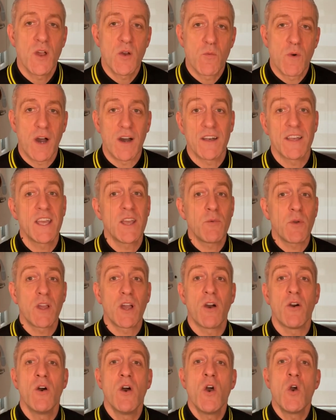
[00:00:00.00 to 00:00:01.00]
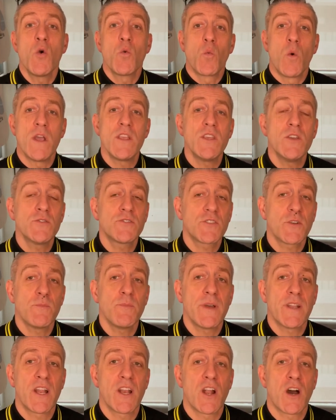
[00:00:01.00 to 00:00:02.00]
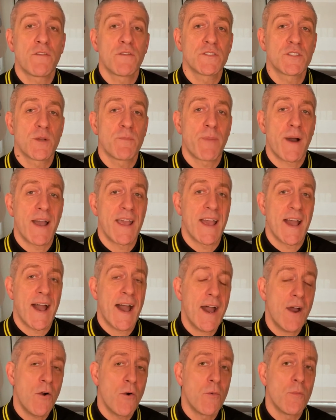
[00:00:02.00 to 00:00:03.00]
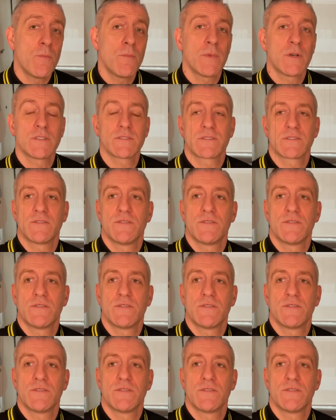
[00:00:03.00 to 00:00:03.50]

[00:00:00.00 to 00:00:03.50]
well, here we go. When you submit an offer to buy a home,